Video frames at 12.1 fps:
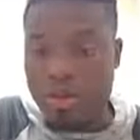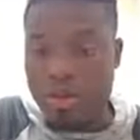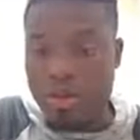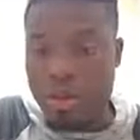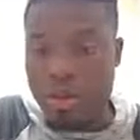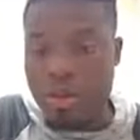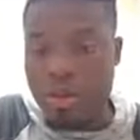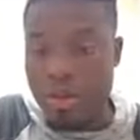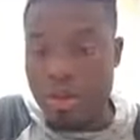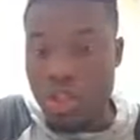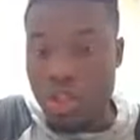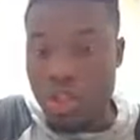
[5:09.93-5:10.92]
which was the
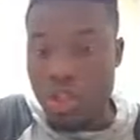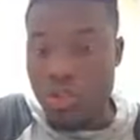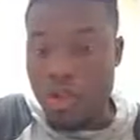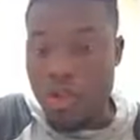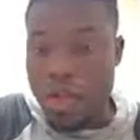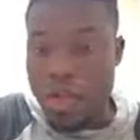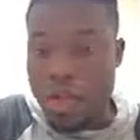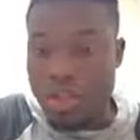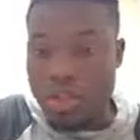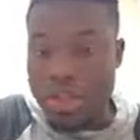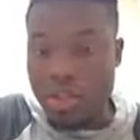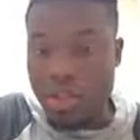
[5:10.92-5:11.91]
2, is
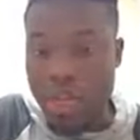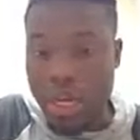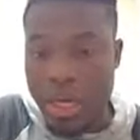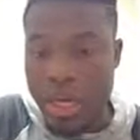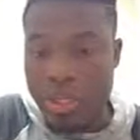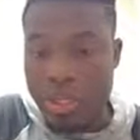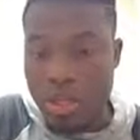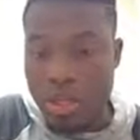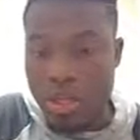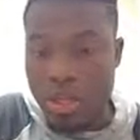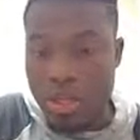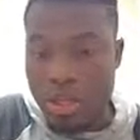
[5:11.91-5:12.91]
now changed
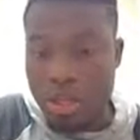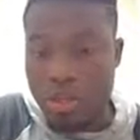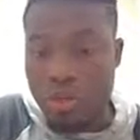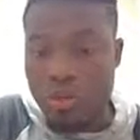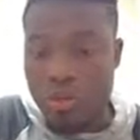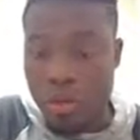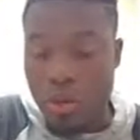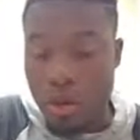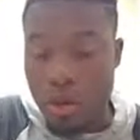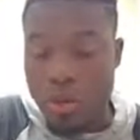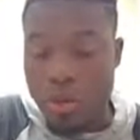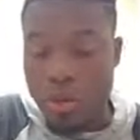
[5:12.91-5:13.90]
to a 4,